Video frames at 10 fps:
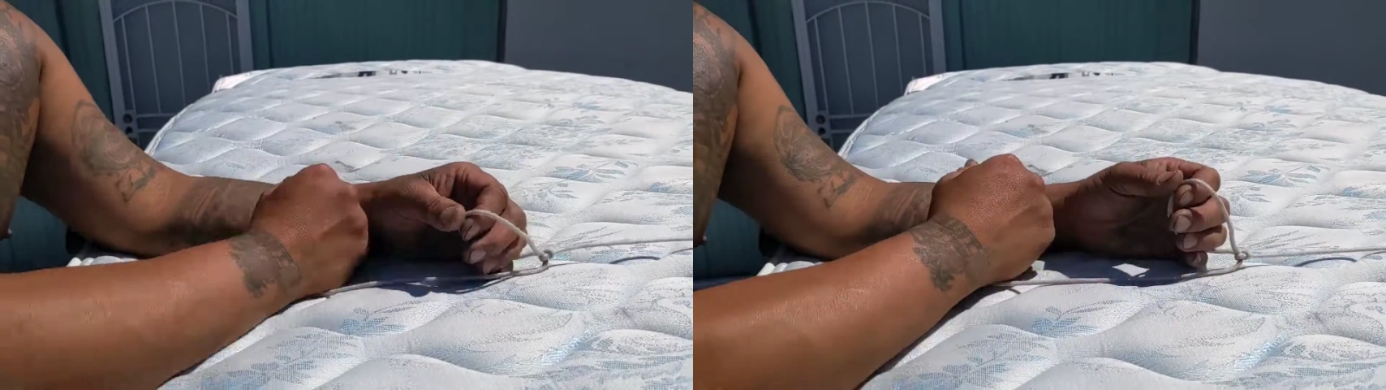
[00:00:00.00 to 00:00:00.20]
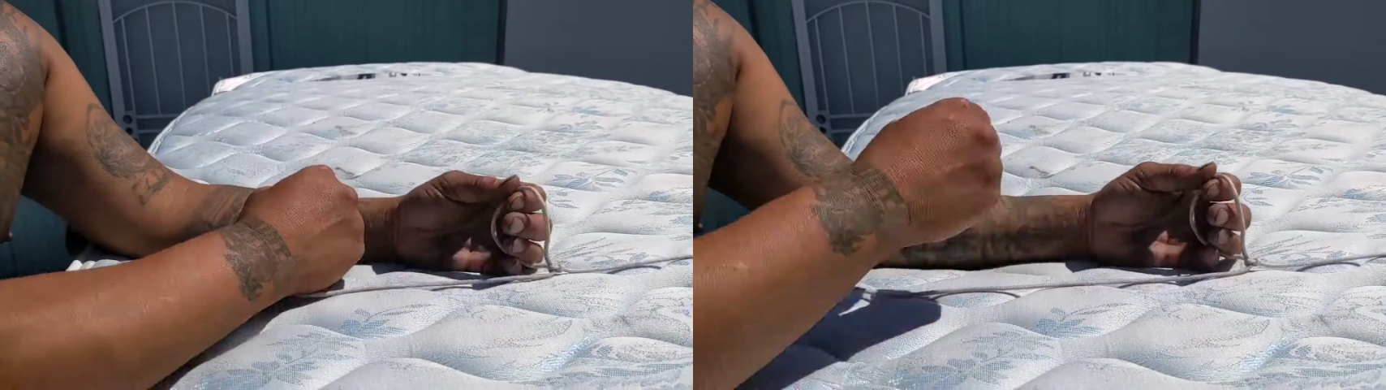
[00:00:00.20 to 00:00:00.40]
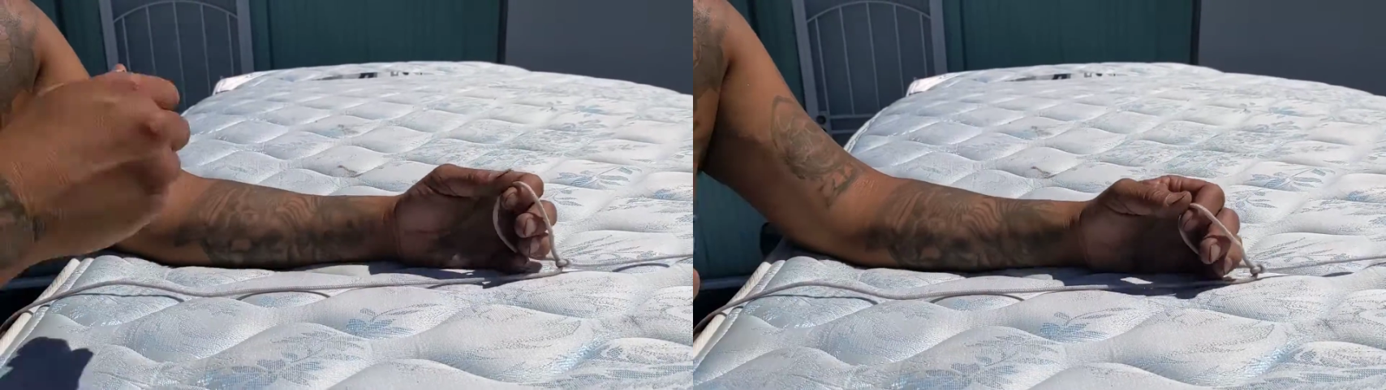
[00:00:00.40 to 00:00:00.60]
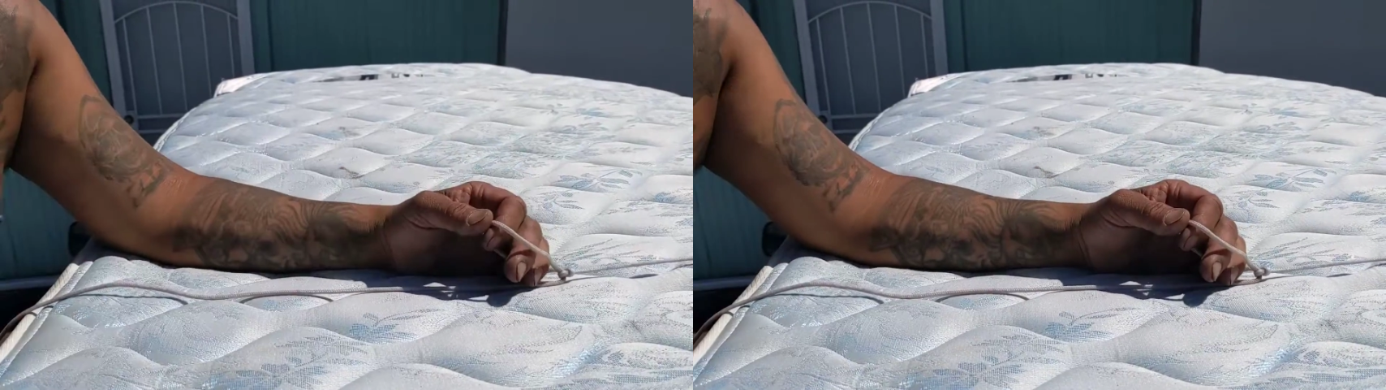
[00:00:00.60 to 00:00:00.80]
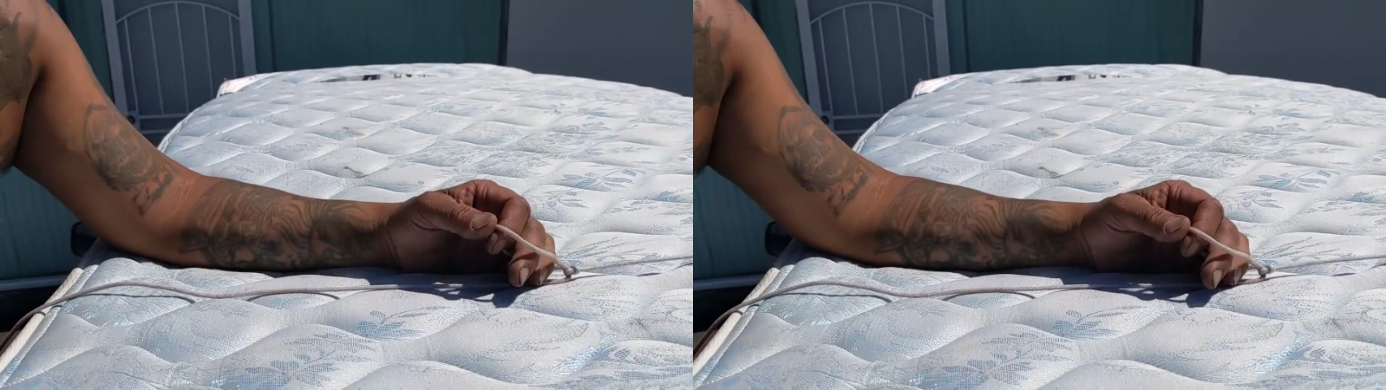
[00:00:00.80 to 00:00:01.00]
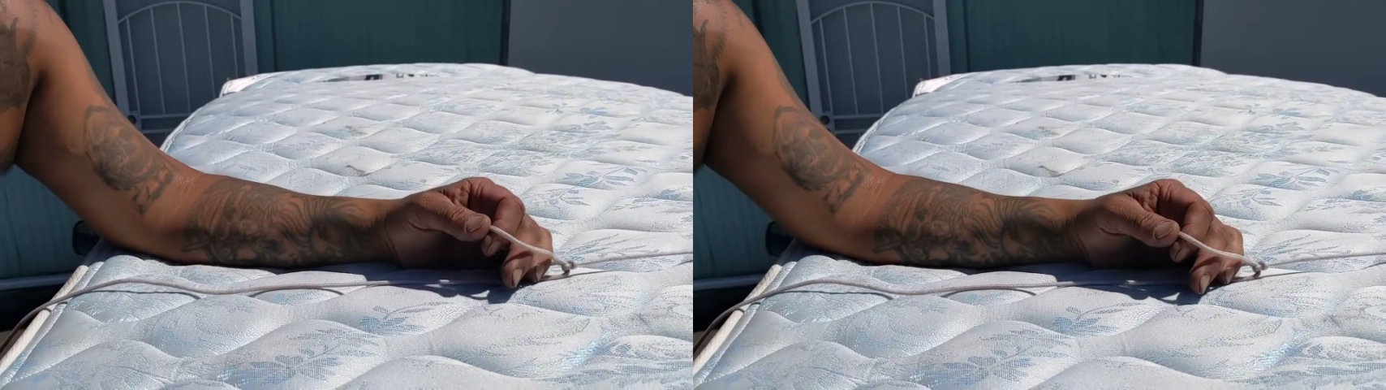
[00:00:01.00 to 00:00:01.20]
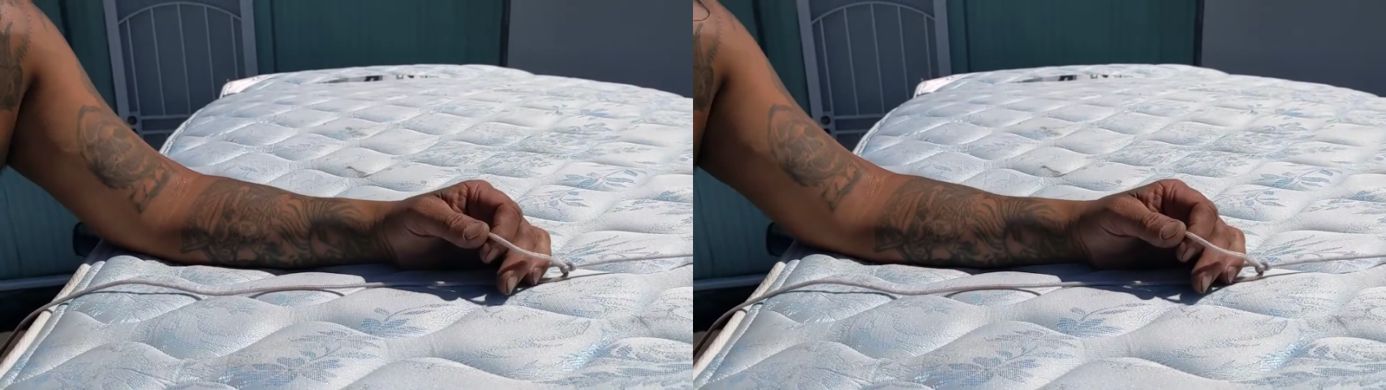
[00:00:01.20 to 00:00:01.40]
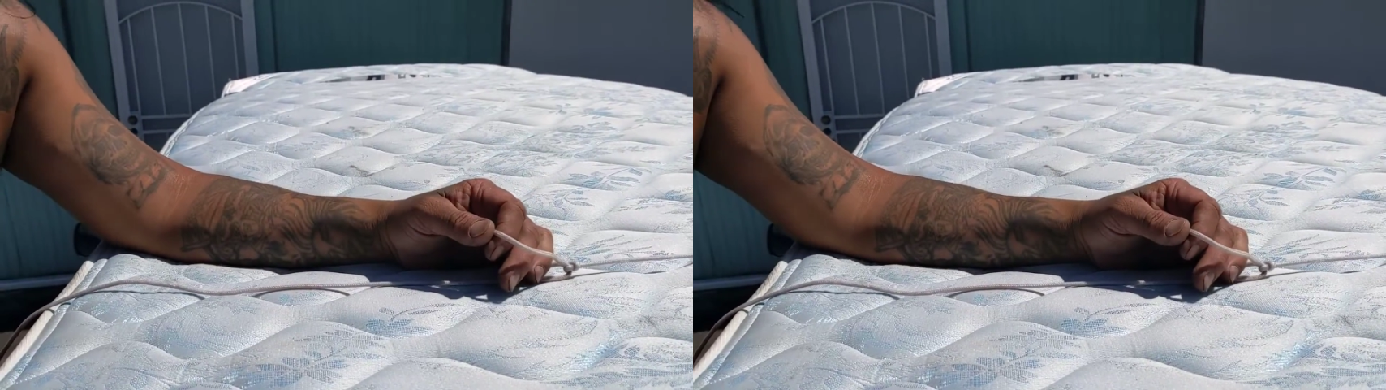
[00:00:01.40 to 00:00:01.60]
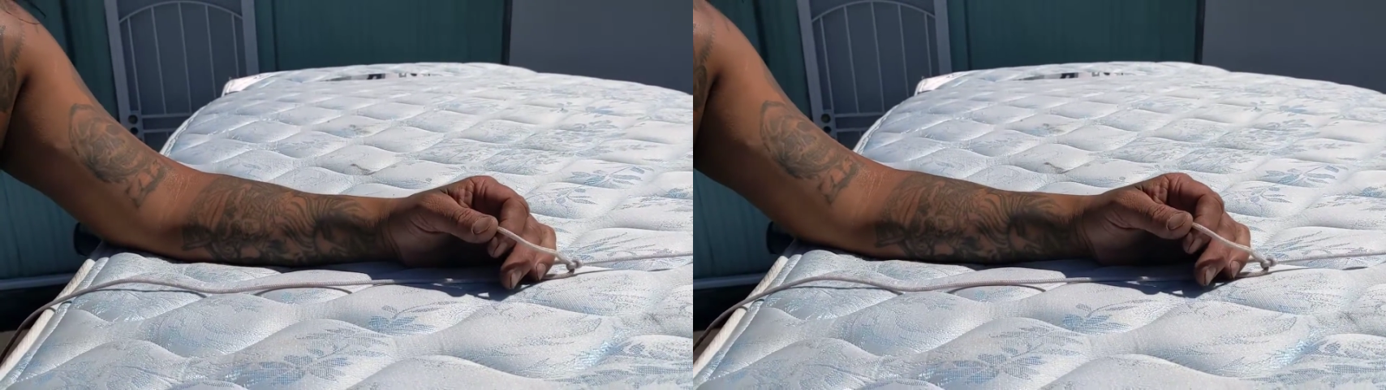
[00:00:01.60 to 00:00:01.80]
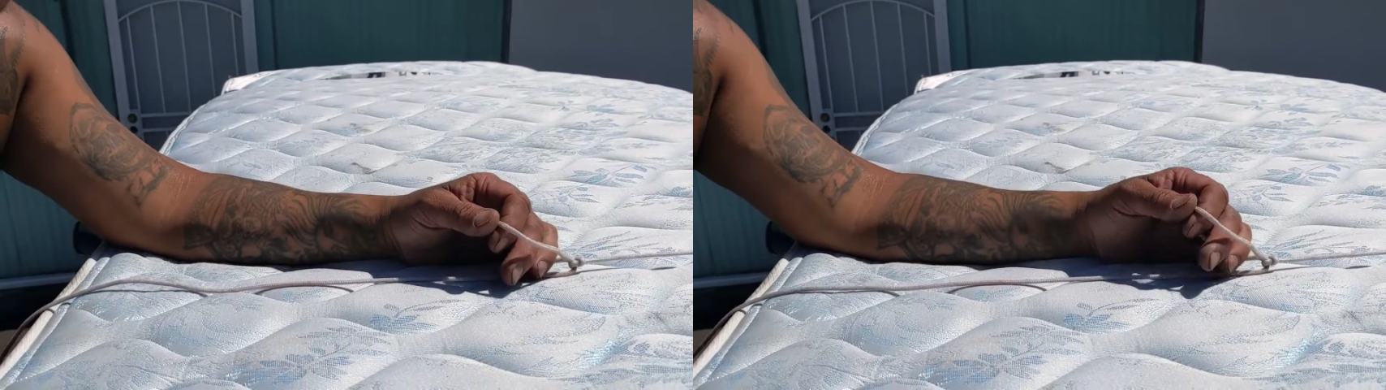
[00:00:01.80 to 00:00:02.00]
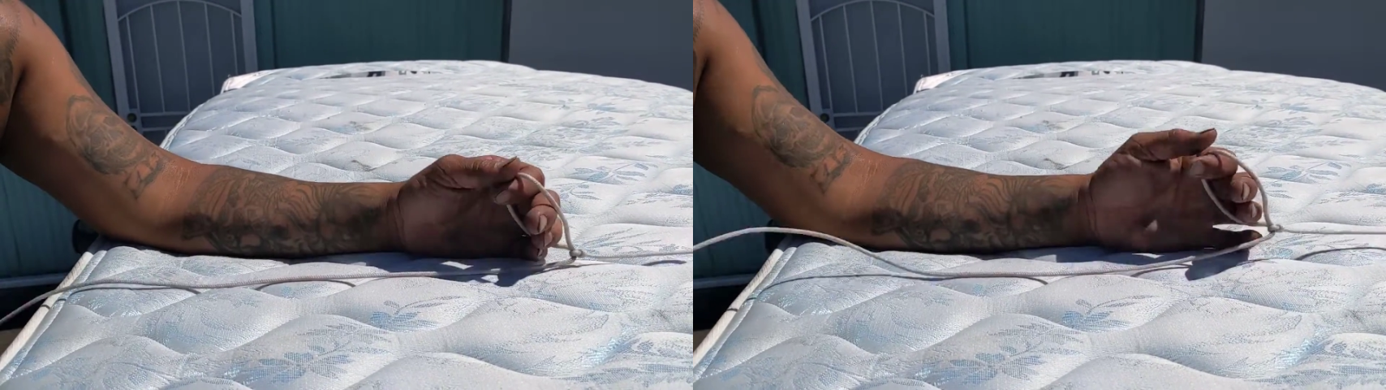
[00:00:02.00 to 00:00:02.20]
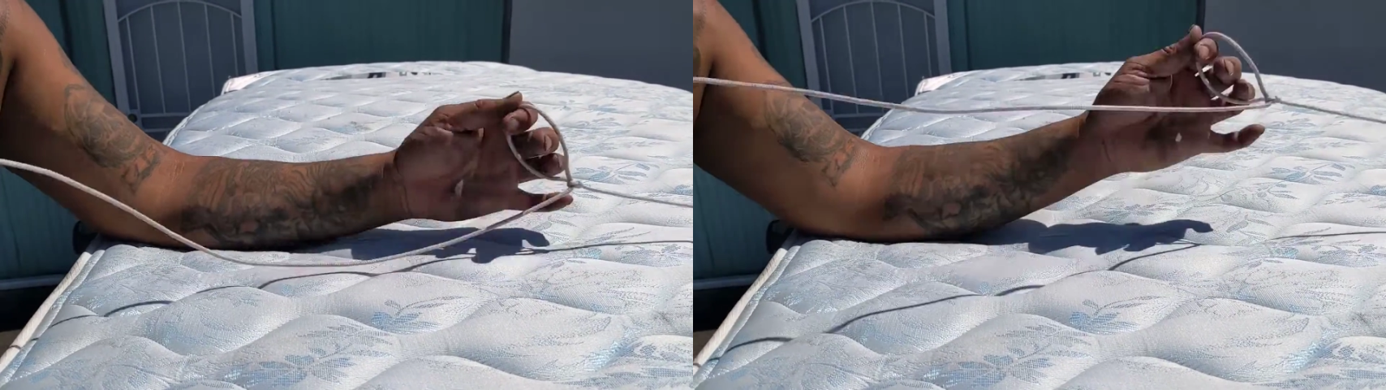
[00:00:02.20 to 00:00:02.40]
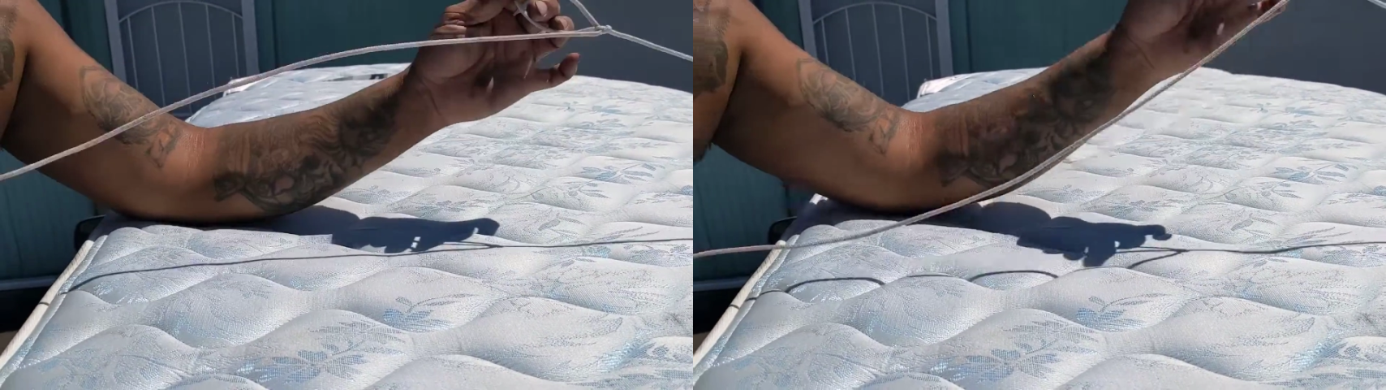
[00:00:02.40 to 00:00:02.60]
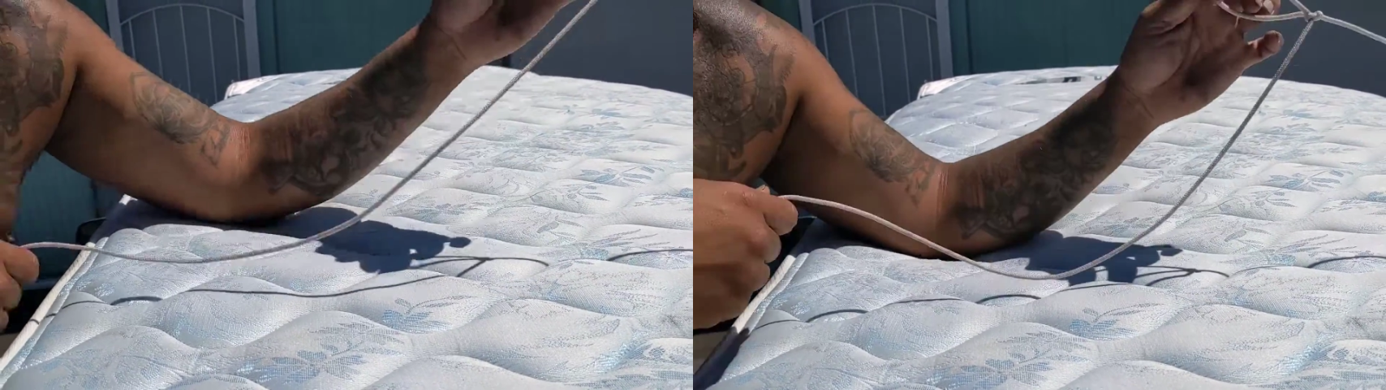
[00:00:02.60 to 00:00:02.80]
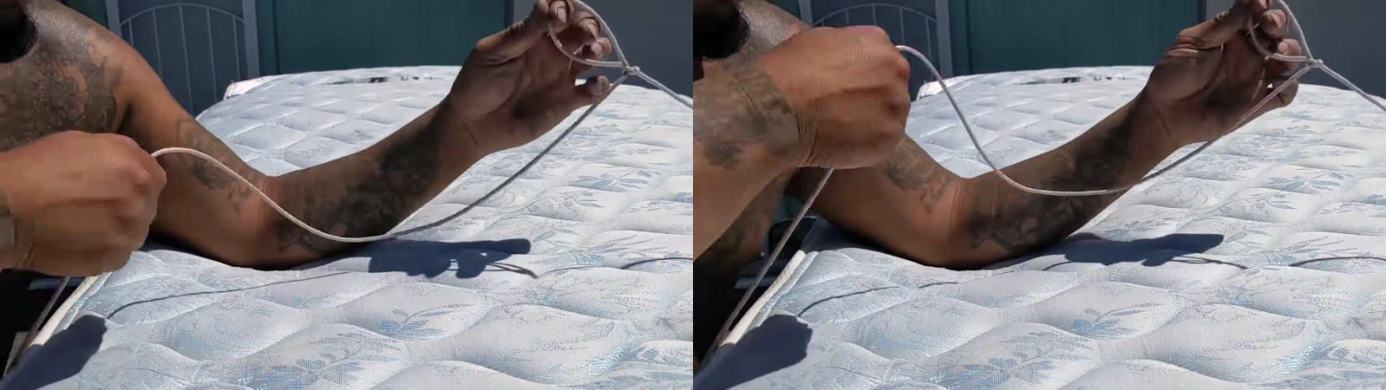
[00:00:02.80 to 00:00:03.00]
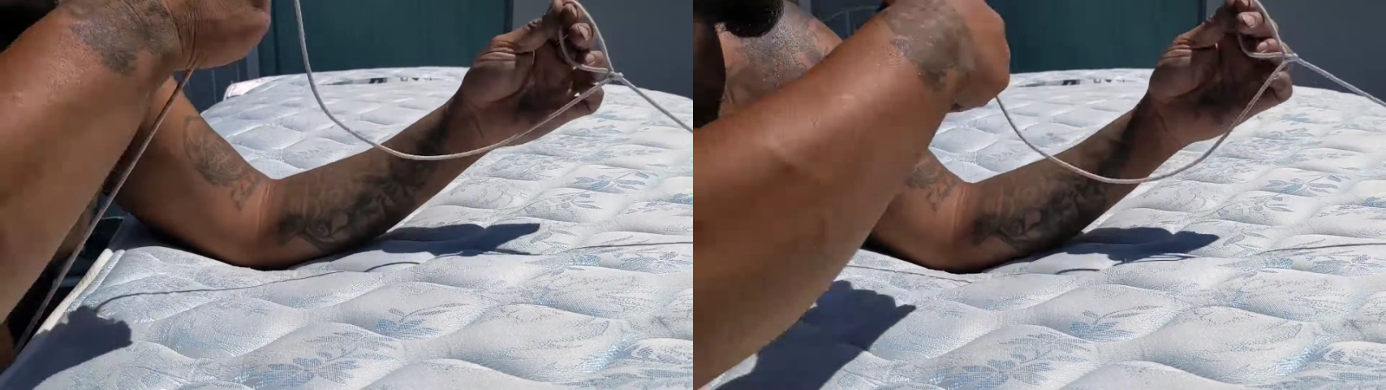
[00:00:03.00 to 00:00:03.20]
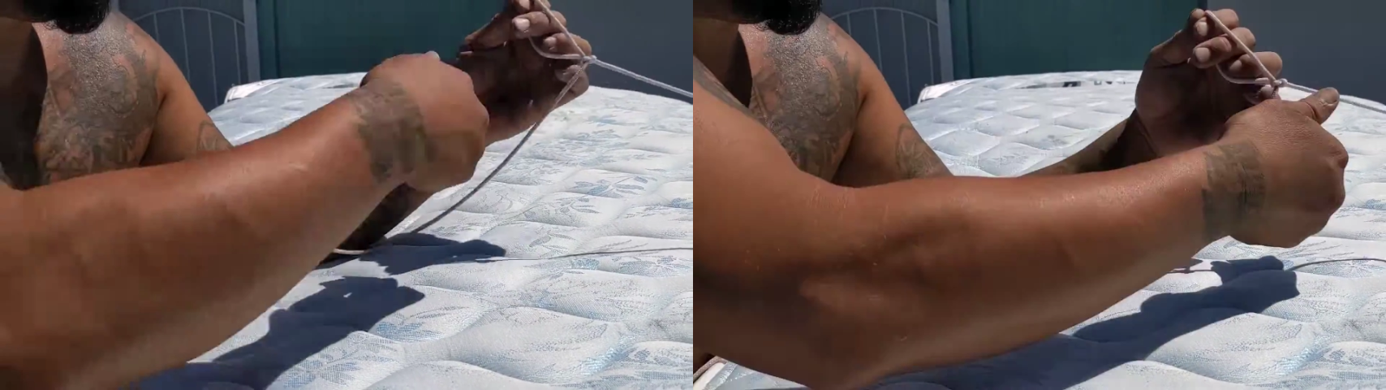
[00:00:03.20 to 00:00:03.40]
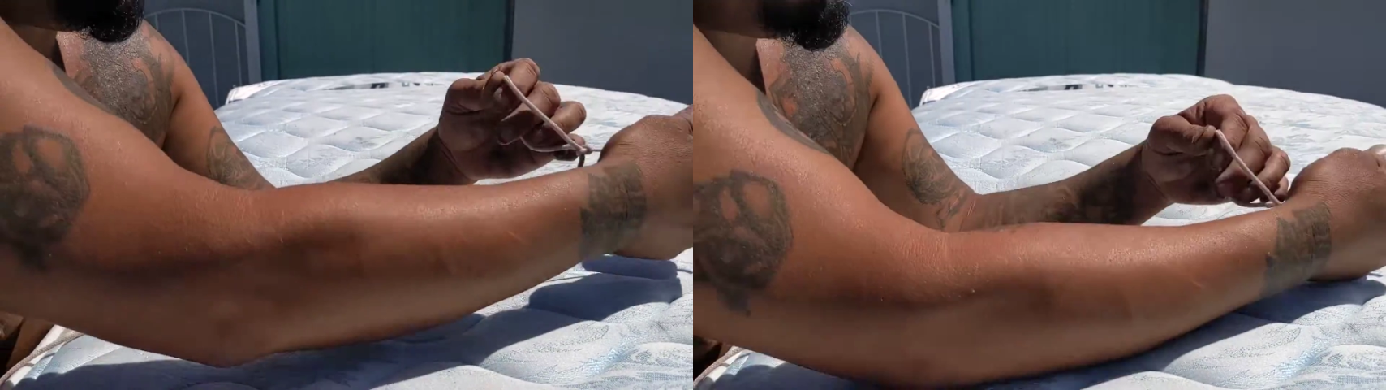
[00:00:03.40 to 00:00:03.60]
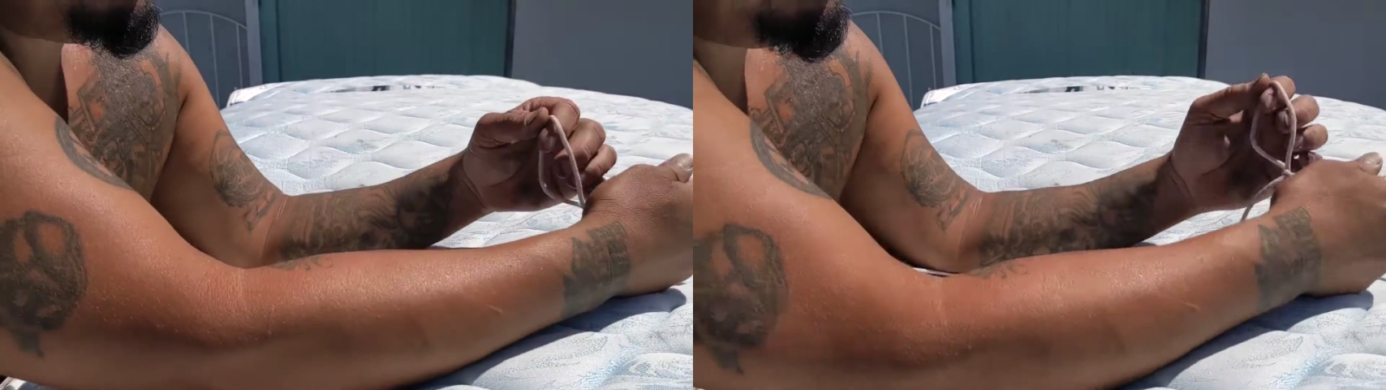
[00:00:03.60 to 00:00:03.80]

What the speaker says: [unreadable: no face in view]